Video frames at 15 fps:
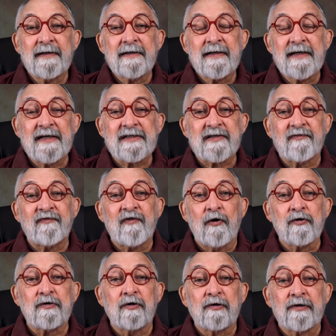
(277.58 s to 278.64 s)
It's a
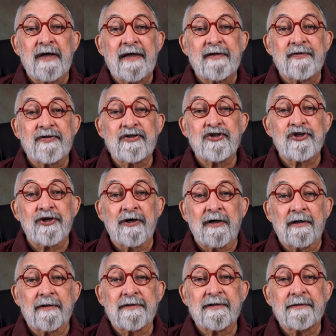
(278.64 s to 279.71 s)
focal length
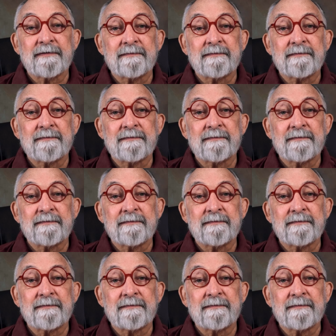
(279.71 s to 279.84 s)
chart.